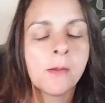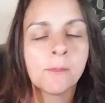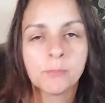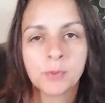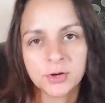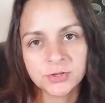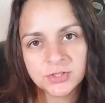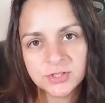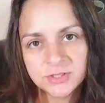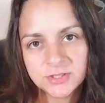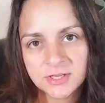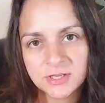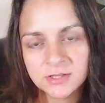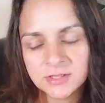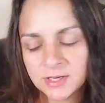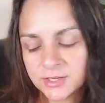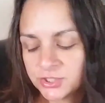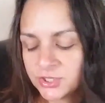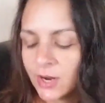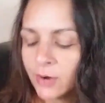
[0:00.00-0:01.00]
brush his teeth,
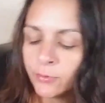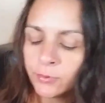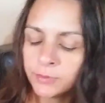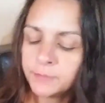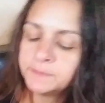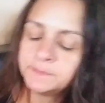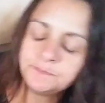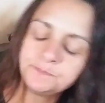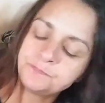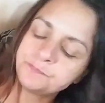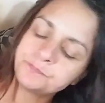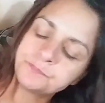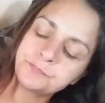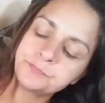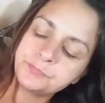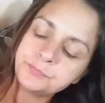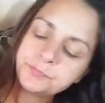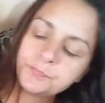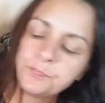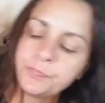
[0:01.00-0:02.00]
take a shower
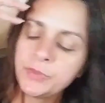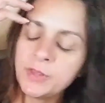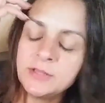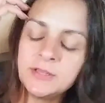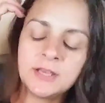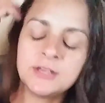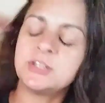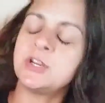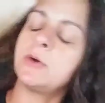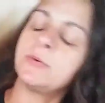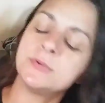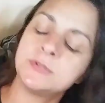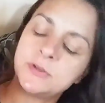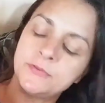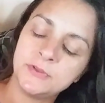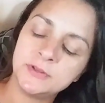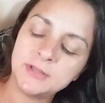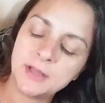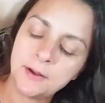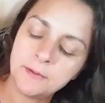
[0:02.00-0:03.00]
and
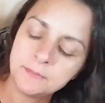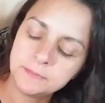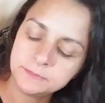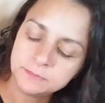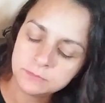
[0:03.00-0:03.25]
stuff like that.